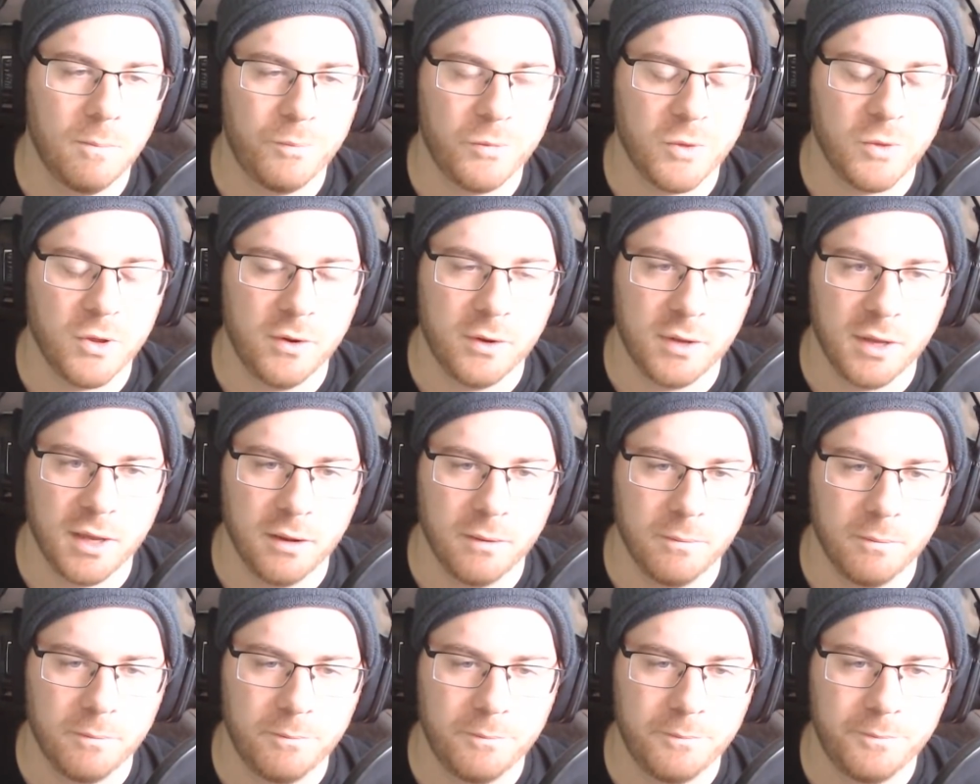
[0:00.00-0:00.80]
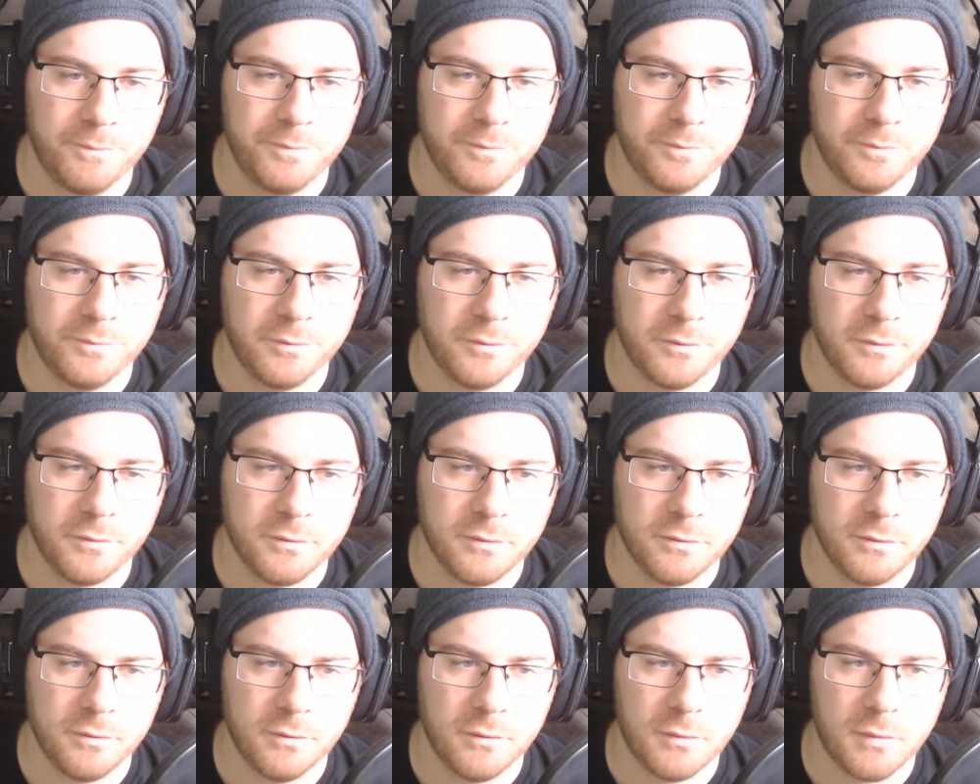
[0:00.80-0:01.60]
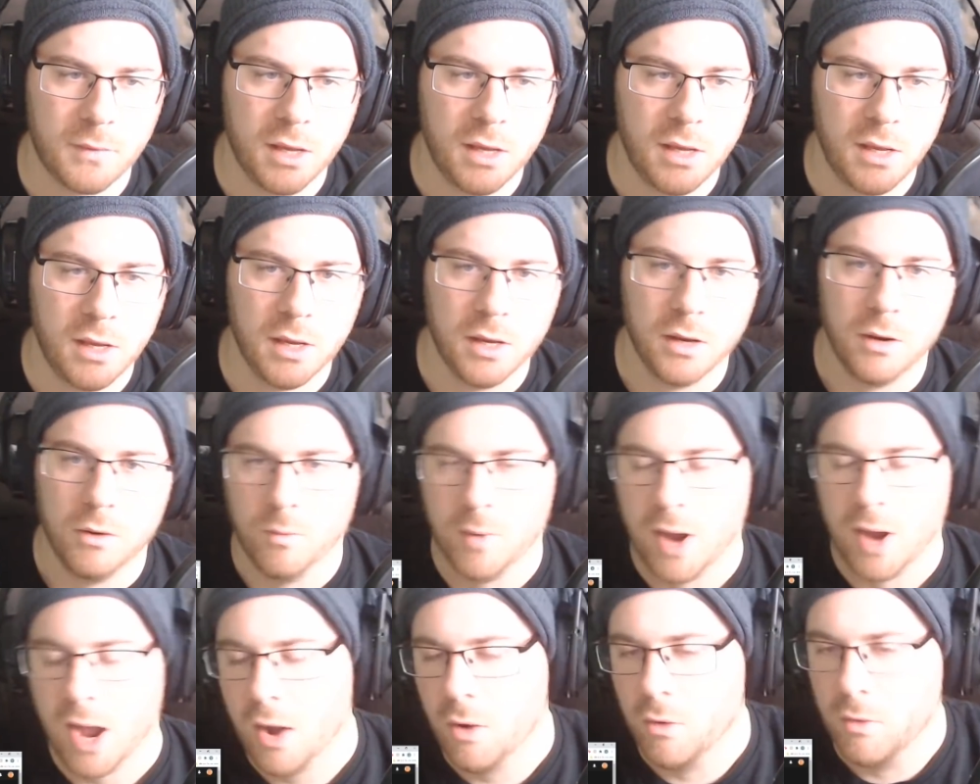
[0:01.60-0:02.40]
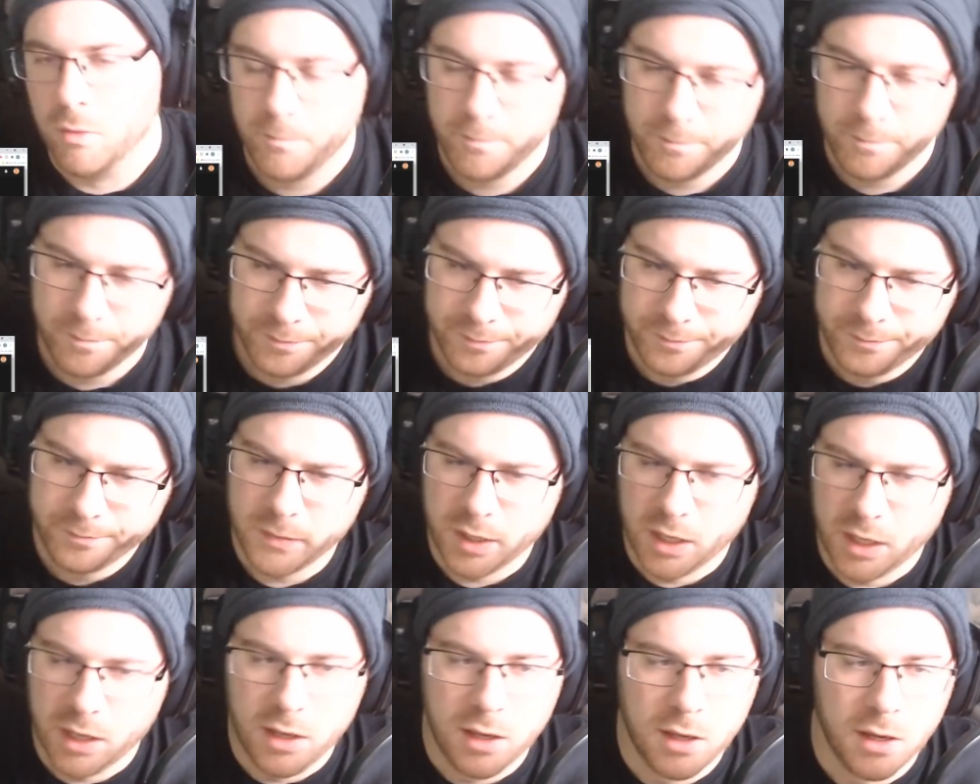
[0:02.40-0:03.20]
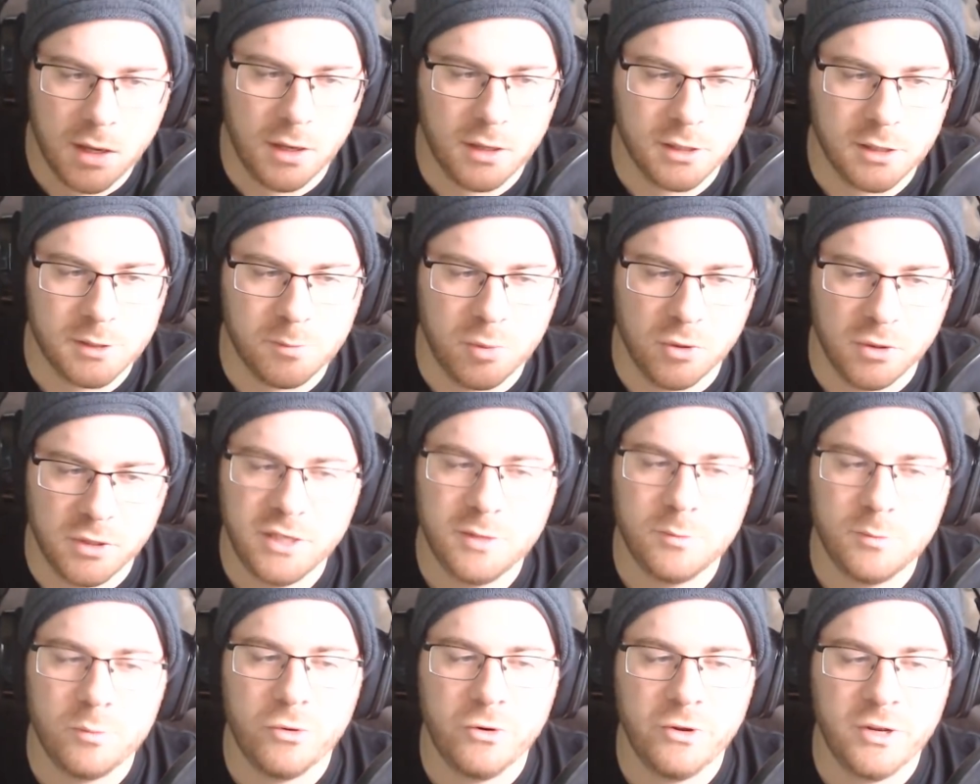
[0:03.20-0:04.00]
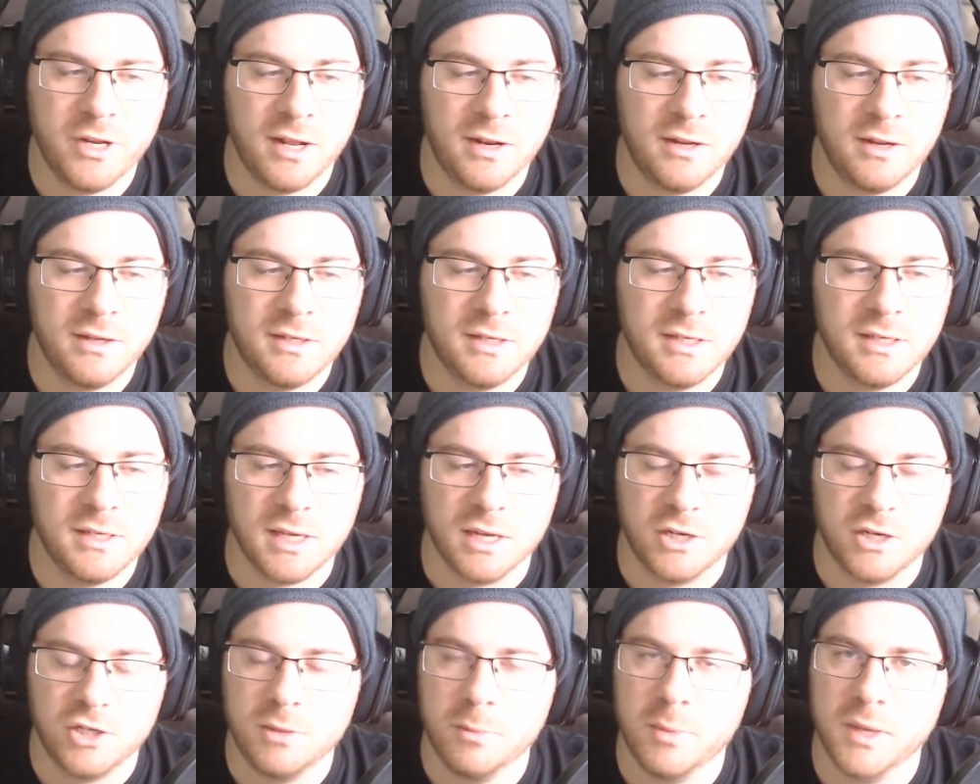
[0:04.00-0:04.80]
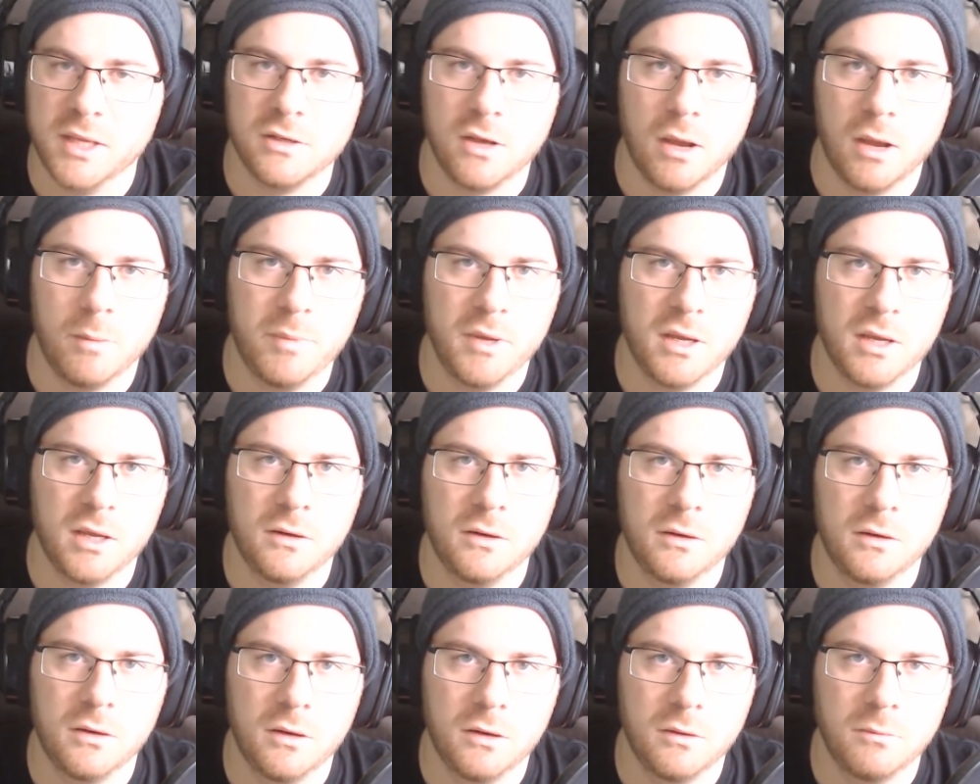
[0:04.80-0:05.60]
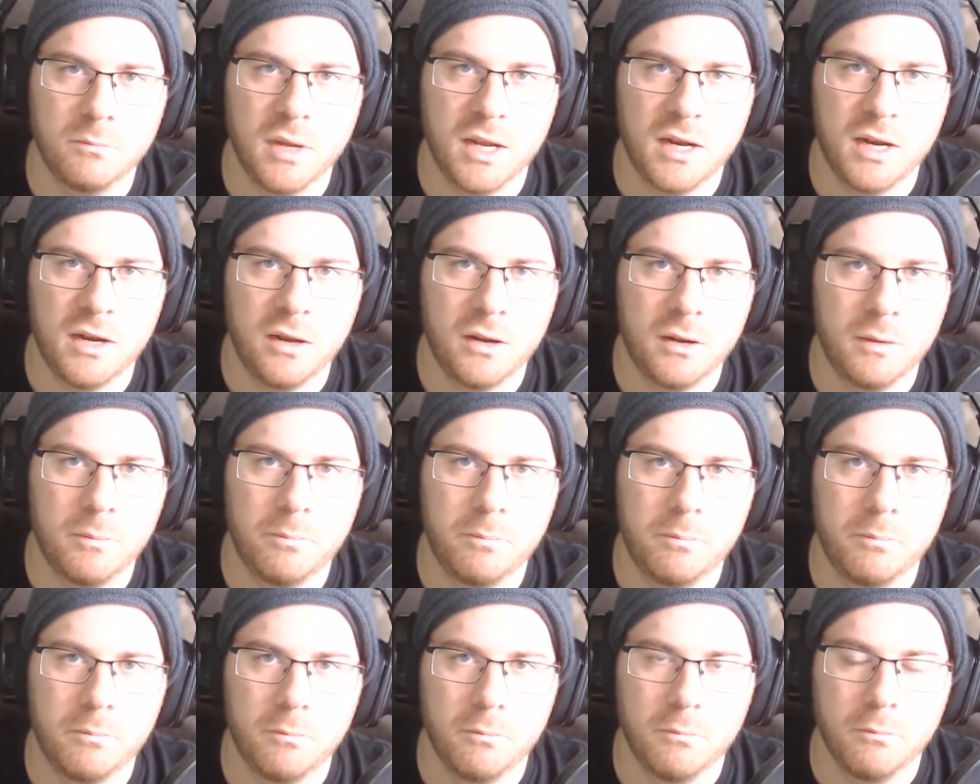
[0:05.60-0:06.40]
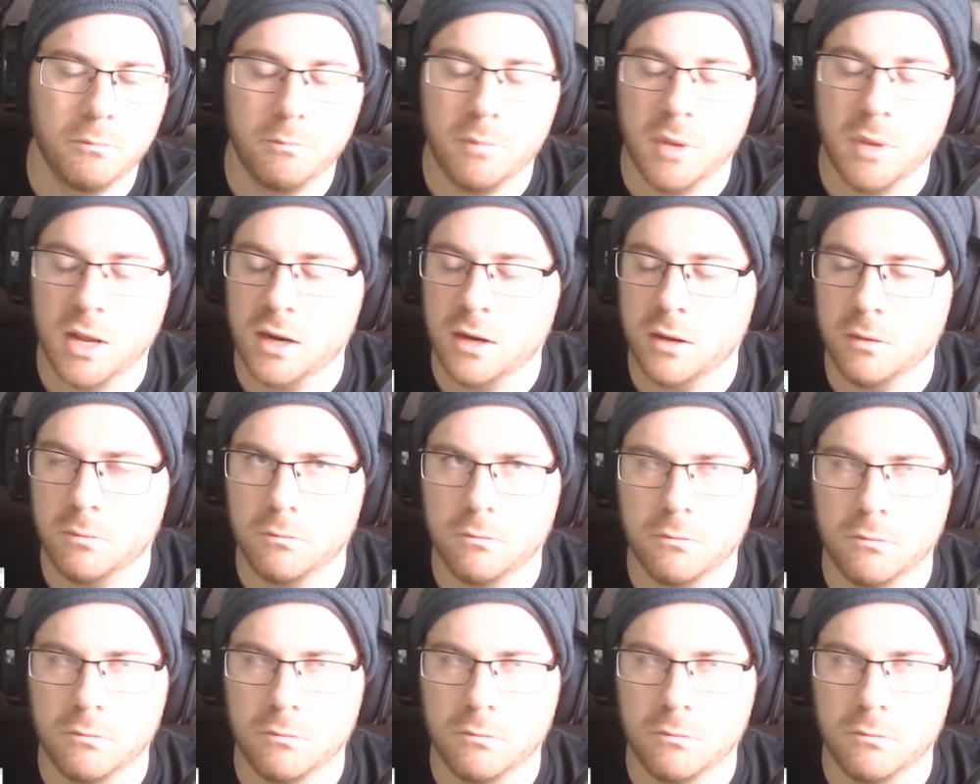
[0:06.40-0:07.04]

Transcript: Okay. Wow. Is police brutality such a big topic in Belarus?